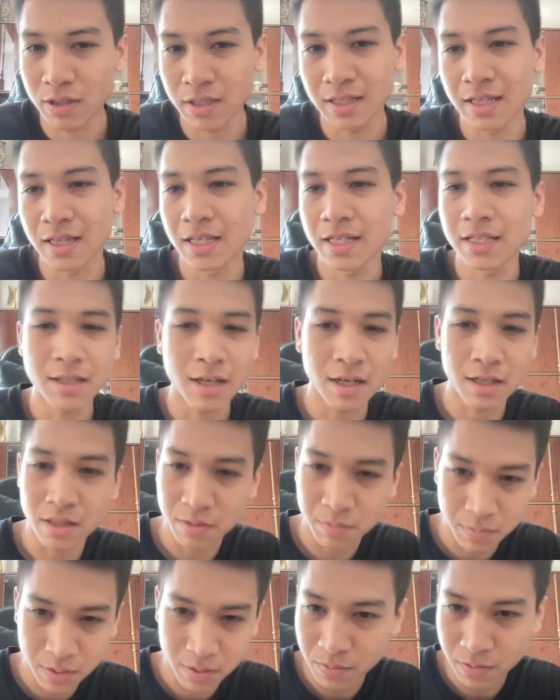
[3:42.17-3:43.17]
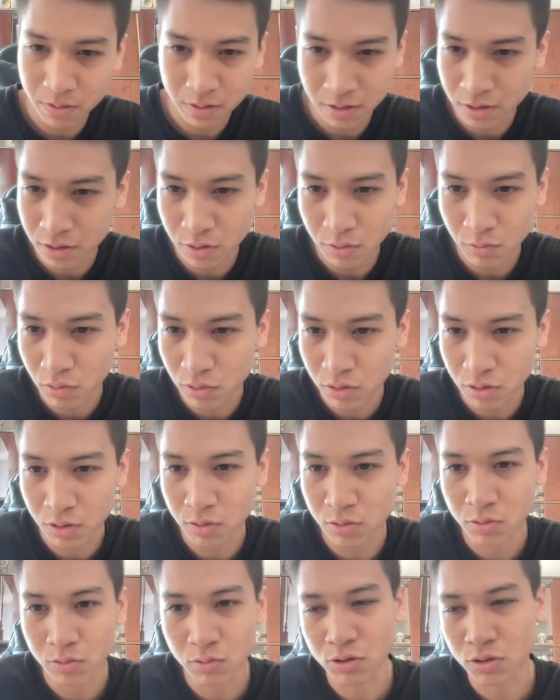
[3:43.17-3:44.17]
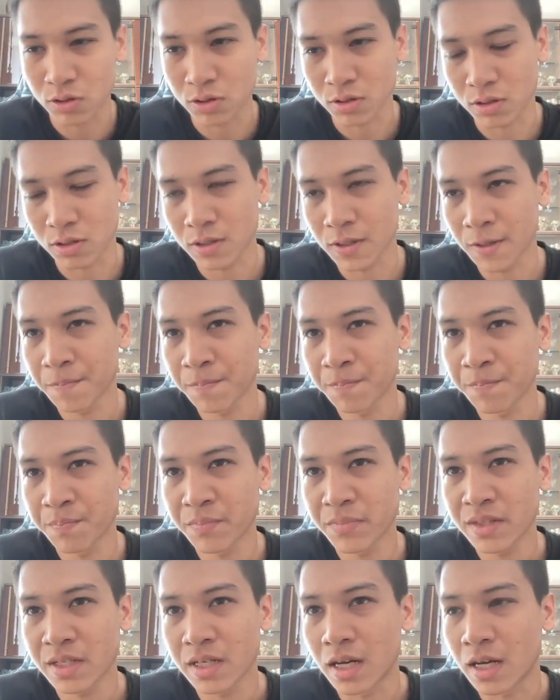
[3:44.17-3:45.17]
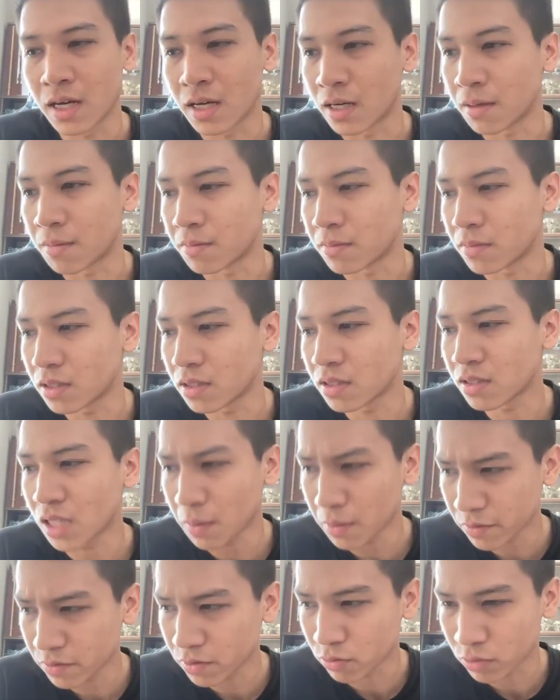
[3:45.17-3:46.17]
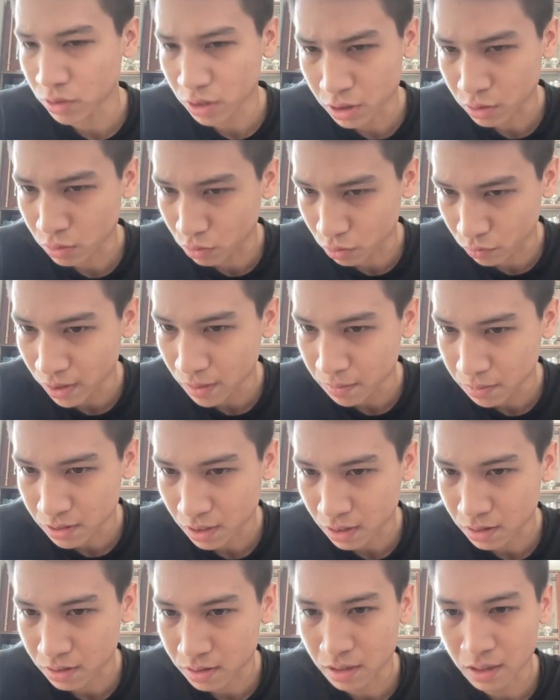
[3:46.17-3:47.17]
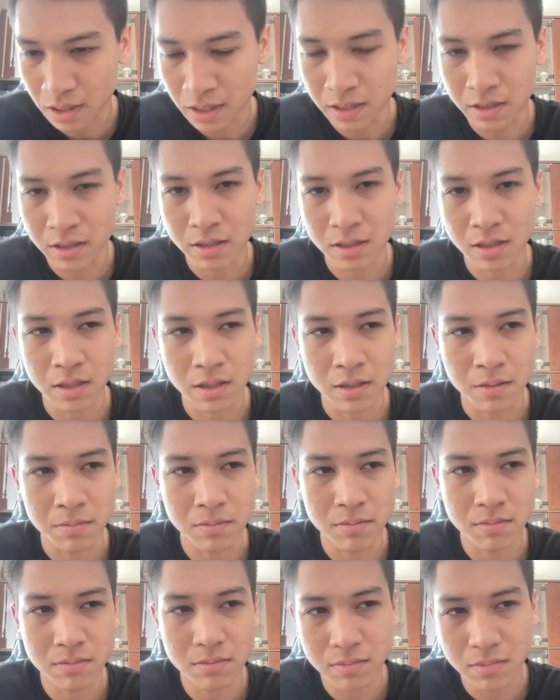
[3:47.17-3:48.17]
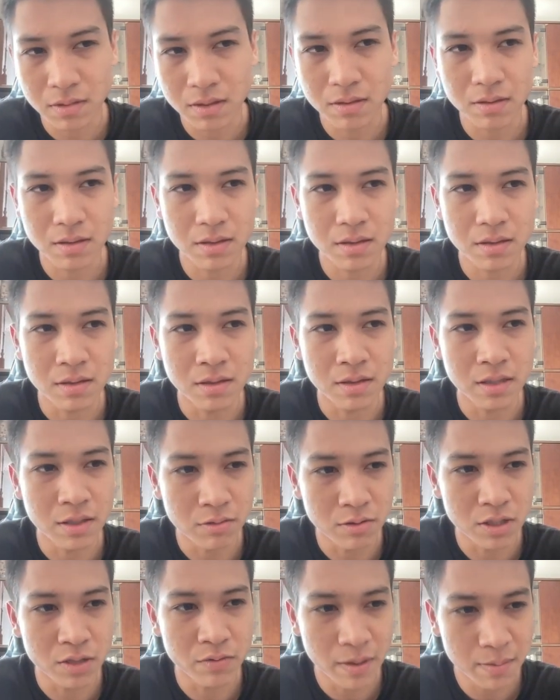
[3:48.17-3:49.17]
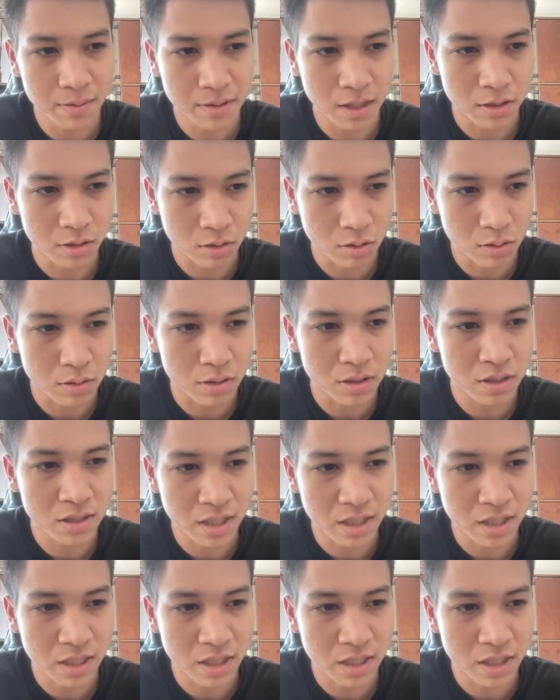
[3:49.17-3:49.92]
gonna let other people in the world, which is some of the really good websites, like there is a website called